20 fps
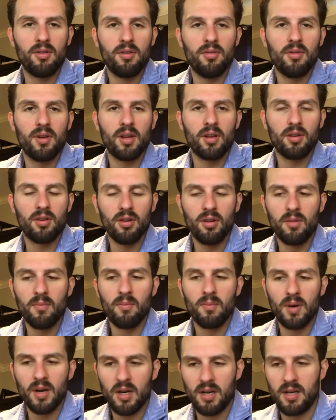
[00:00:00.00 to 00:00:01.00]
you in a
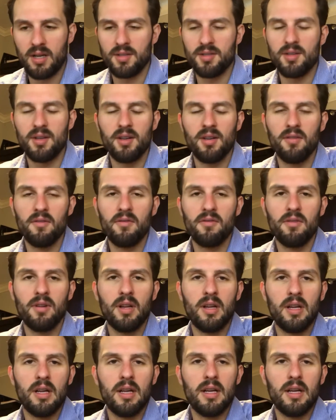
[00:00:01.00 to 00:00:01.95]
good, positive,